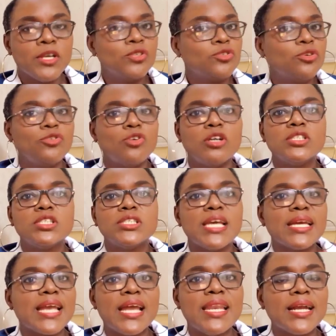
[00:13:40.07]
So don't
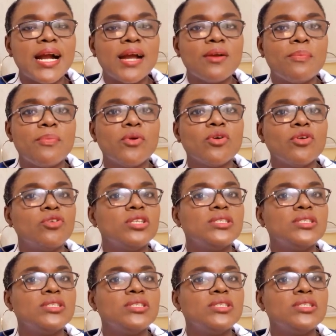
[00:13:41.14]
take any kind of product,